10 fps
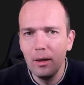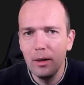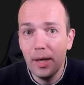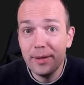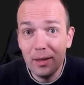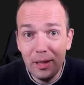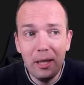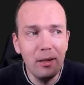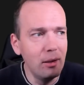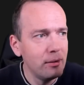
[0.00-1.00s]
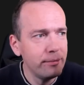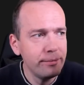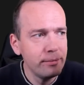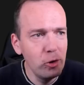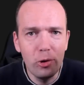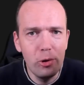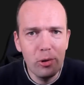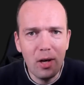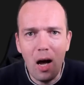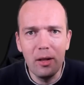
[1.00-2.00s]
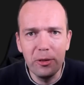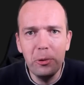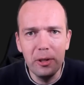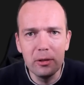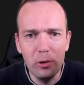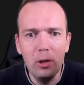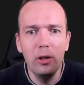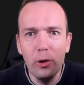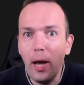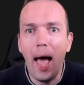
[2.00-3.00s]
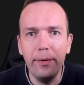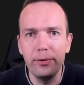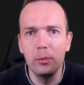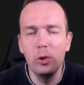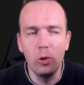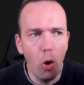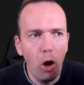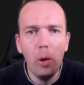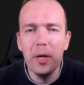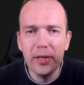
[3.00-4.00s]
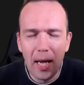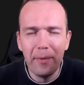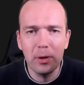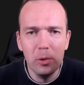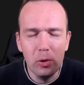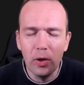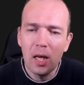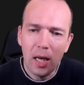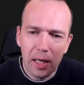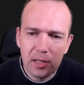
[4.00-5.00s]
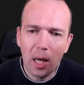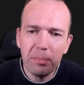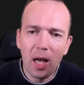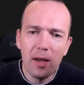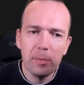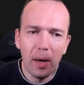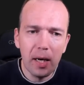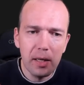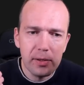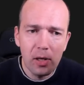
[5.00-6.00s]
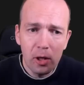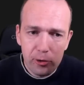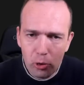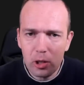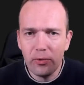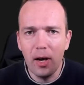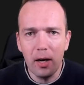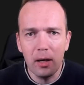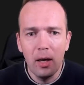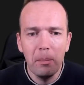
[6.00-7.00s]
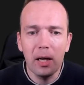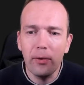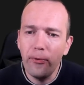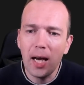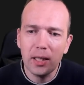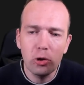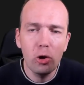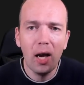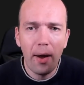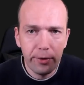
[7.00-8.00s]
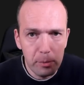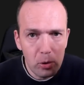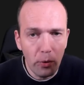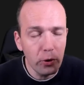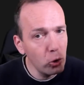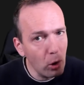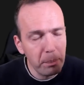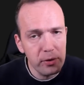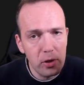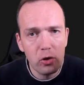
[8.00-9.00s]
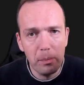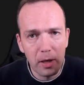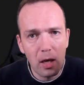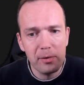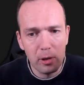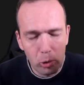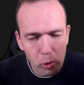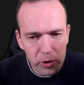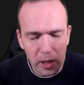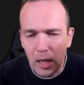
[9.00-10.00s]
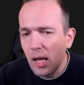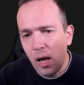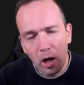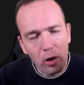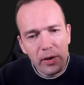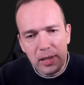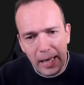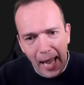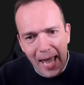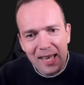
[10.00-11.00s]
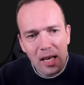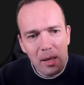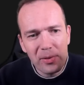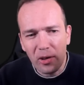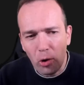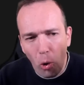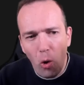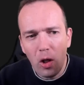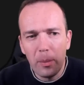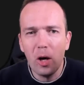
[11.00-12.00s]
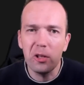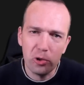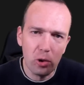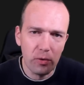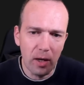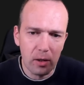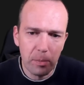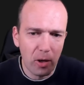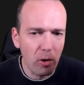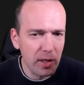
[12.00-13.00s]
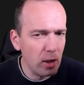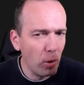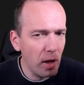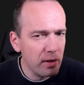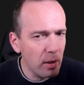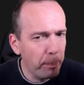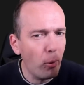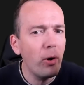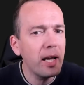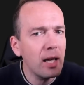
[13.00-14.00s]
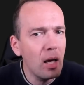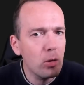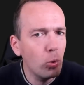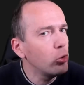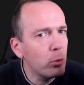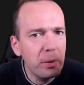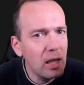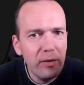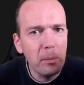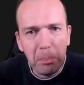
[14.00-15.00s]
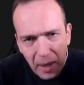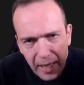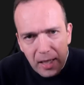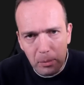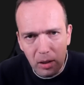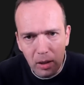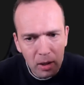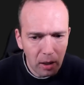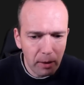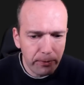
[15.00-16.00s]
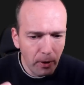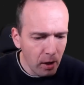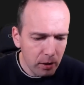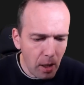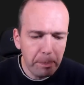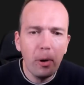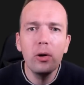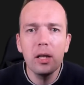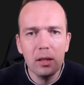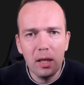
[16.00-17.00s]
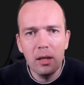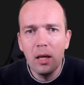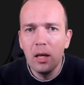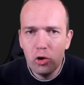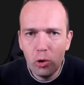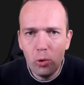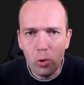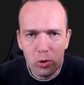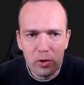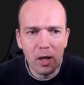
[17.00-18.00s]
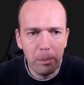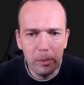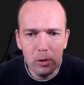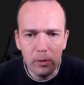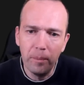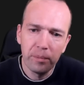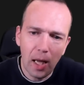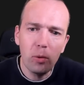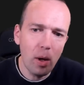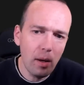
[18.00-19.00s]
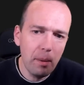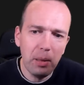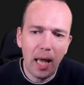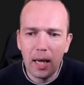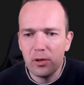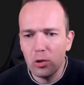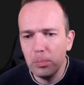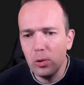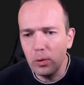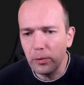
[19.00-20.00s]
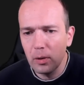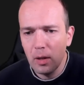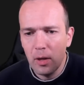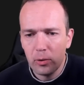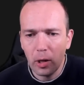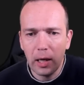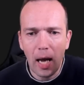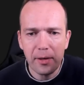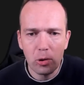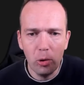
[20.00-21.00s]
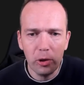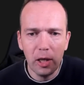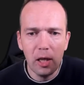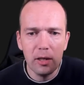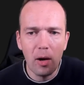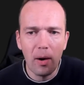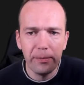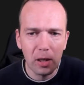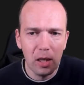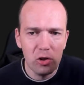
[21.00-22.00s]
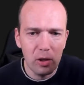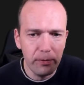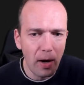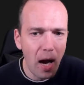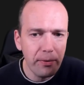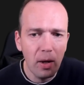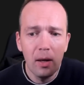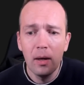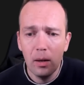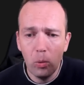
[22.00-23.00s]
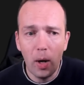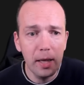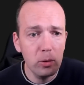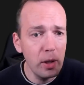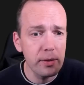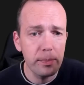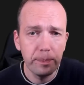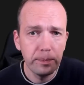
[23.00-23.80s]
It's illegal. You can't do it. You have to move. You always have to move. And sometimes by this Zugzwang, by the fact that you have to move, your position becomes losing. And obviously, endgames are all about Zugzwangs, because otherwise the pawn endgames would not be even playable if the opponent can choose to skip a move. And black has to move. So he has to go here. Now after king g5, white wins.